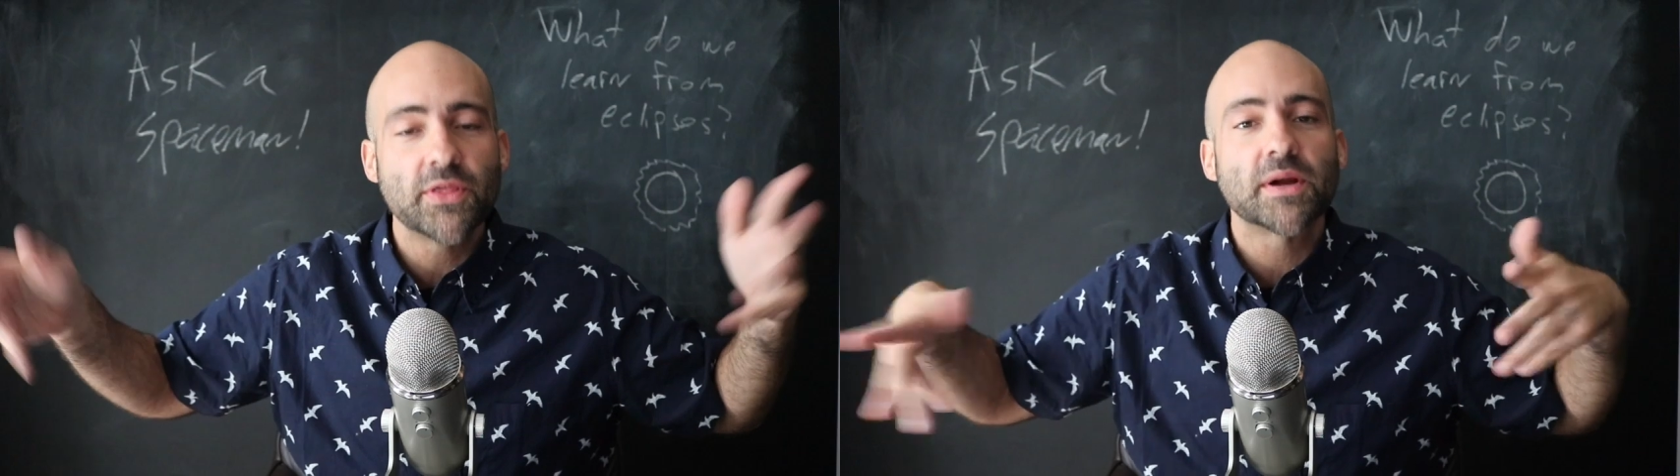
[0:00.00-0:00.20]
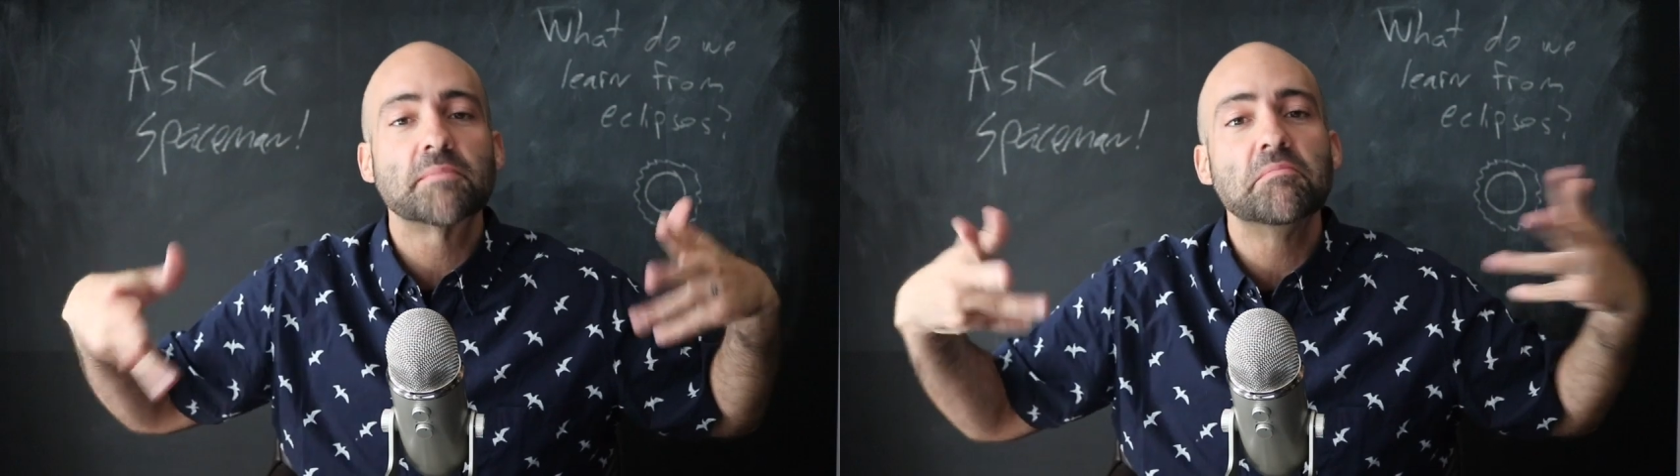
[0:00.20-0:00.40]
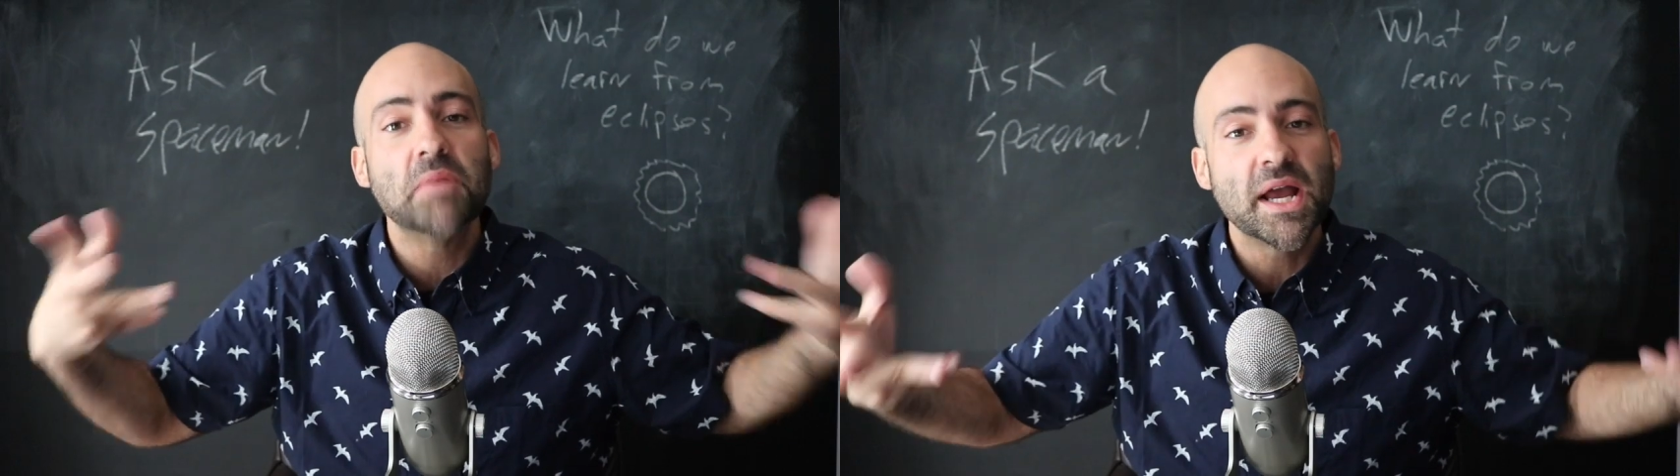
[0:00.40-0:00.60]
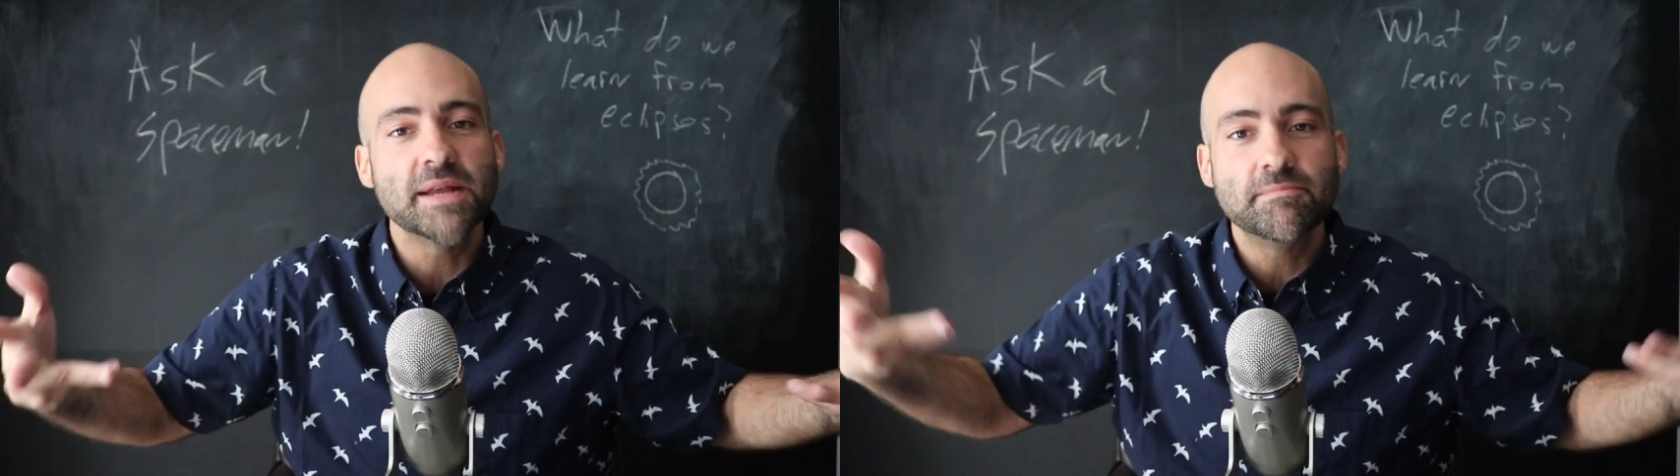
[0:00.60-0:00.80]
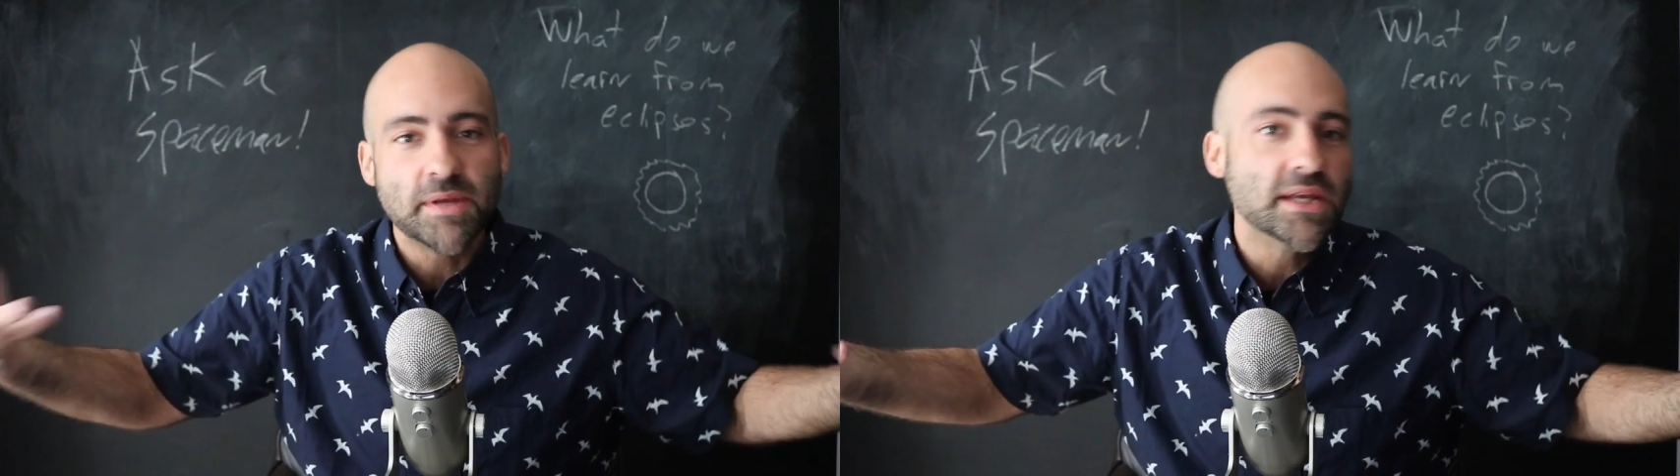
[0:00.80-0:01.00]
there
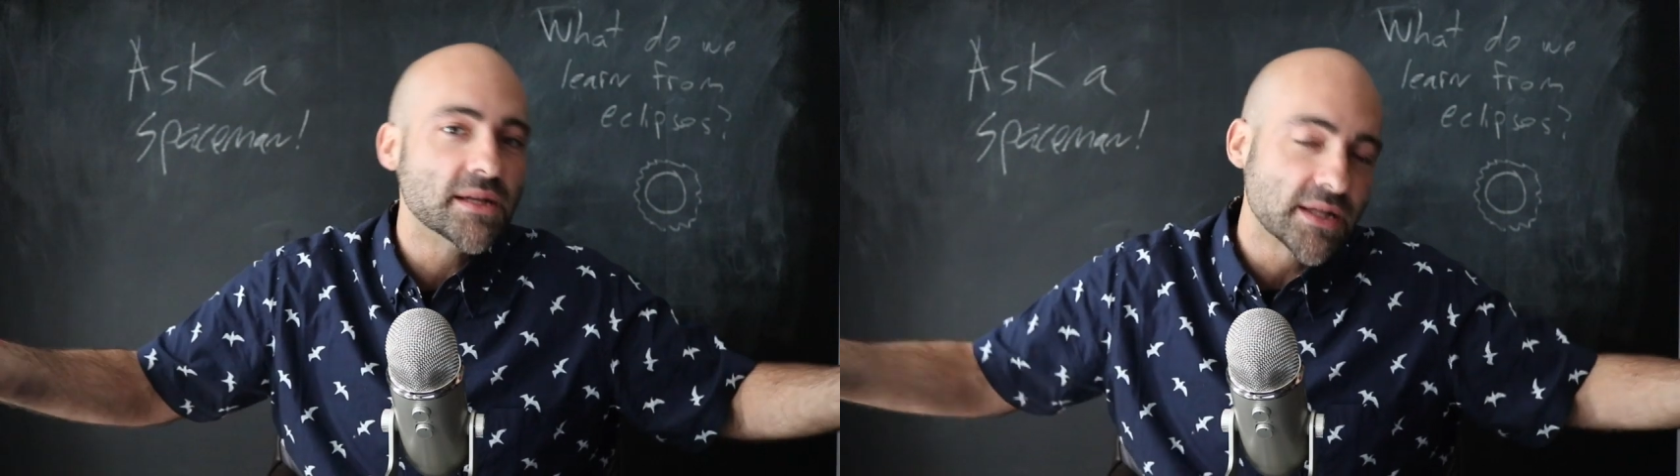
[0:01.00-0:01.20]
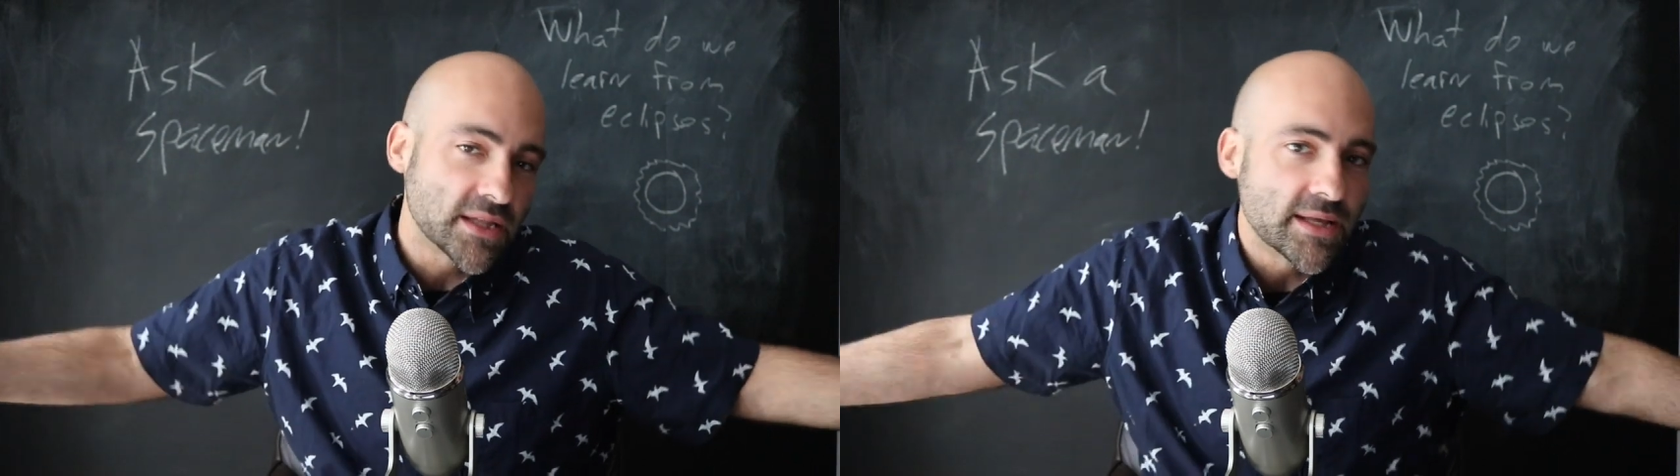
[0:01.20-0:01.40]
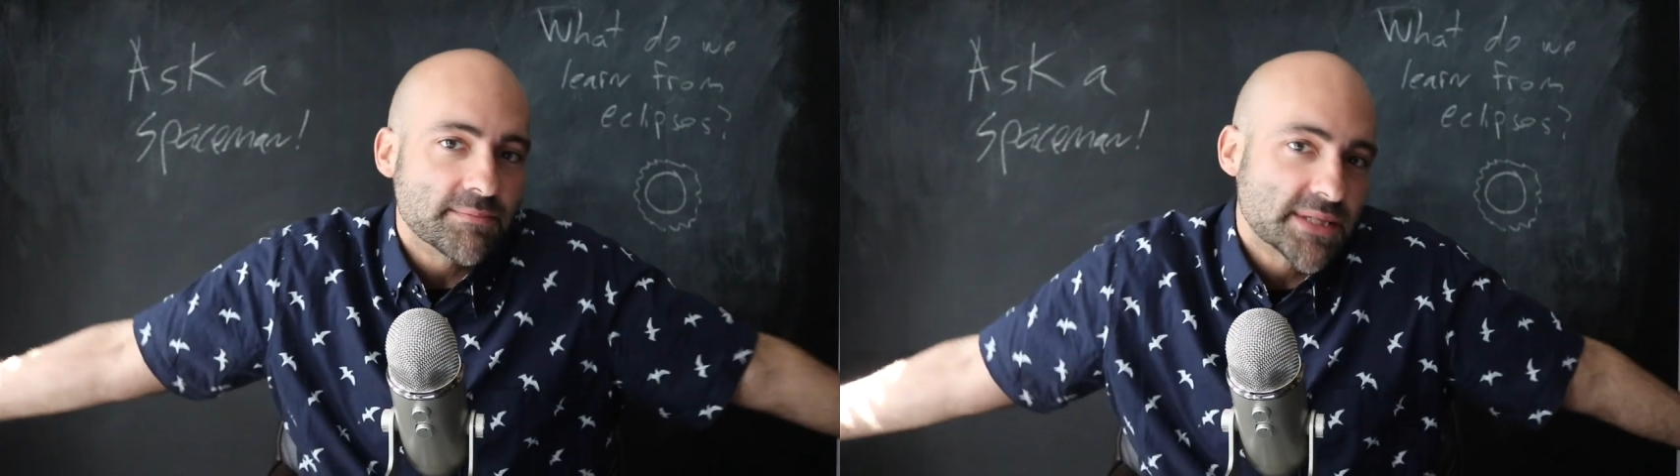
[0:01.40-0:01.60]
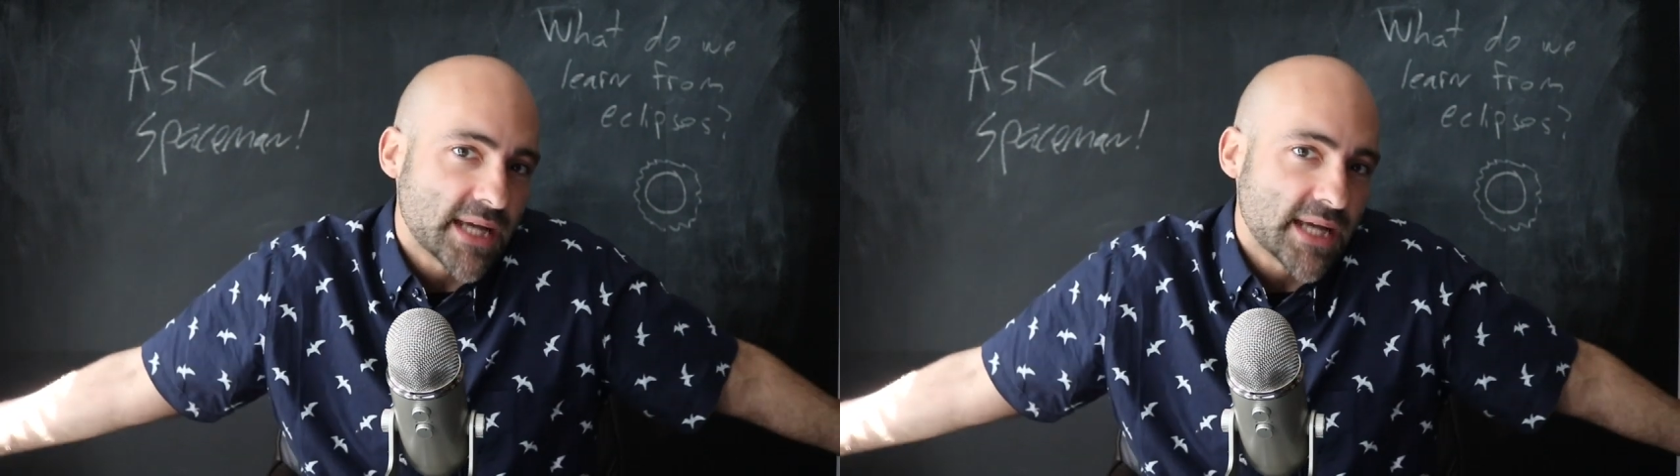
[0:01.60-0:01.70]
might be an eclipse,